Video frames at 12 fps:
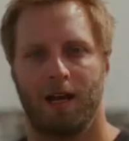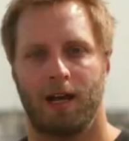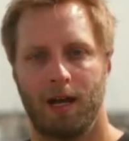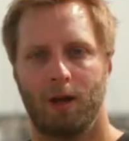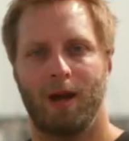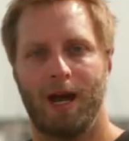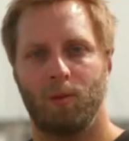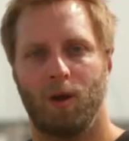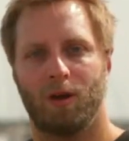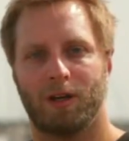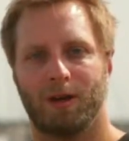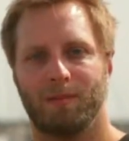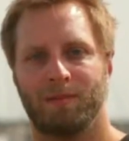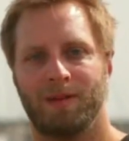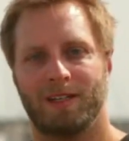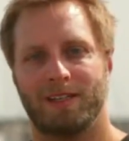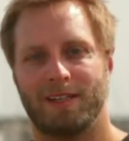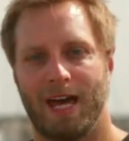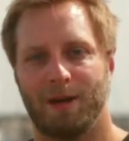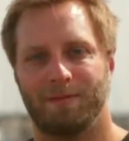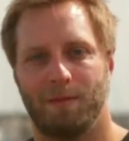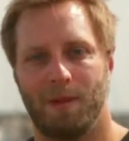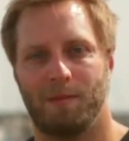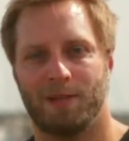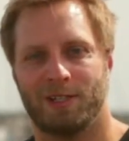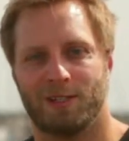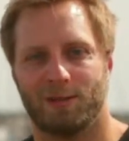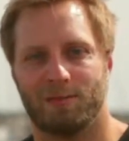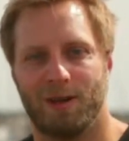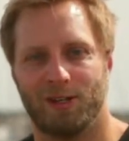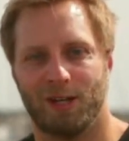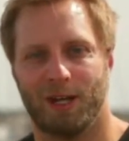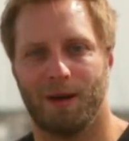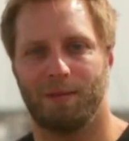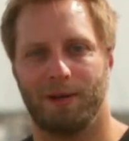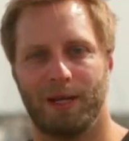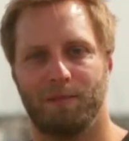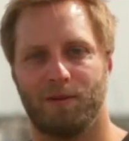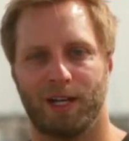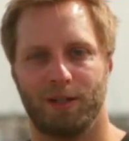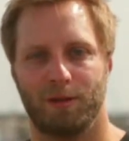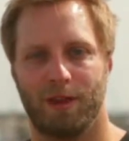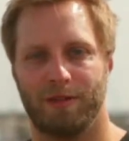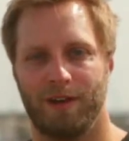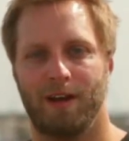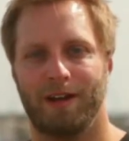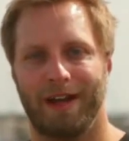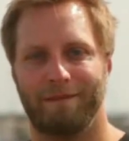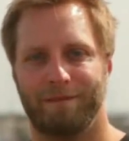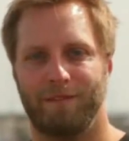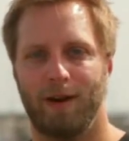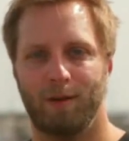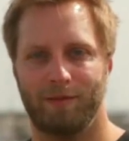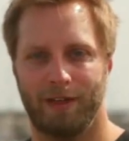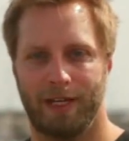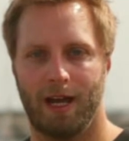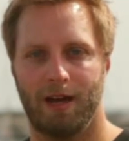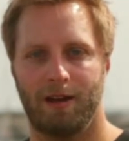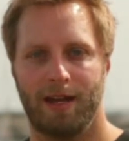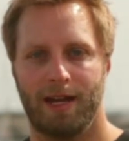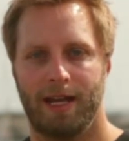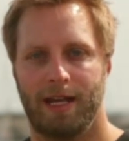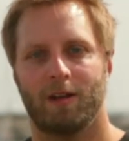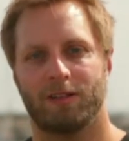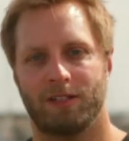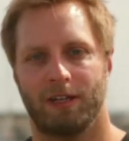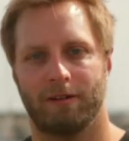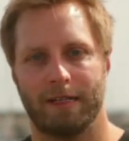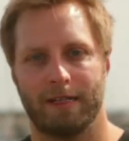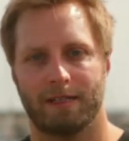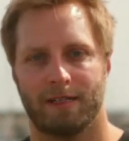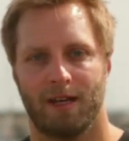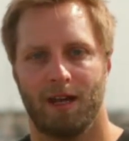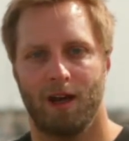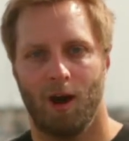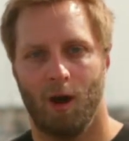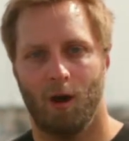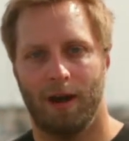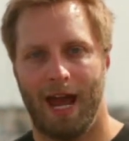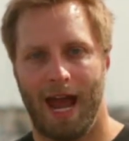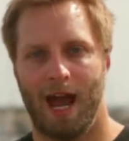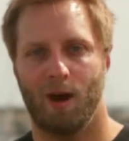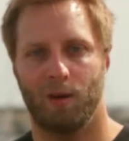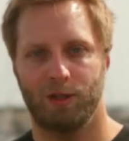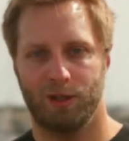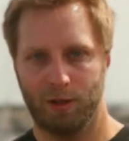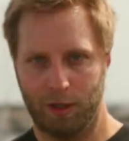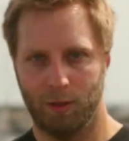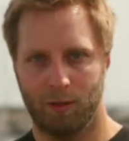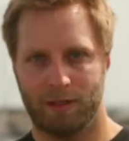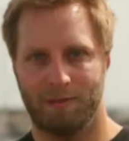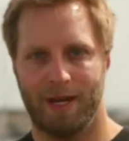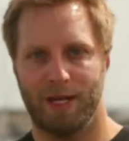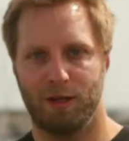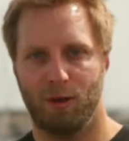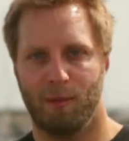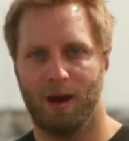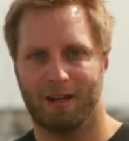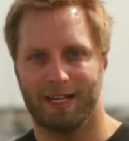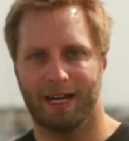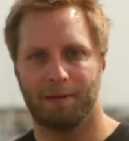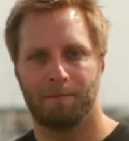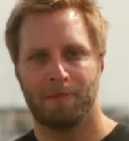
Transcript: Hello and welcome. This is Adam from the Business Automation Company, bringing you the third and final video in our series on how you can automate your marketing.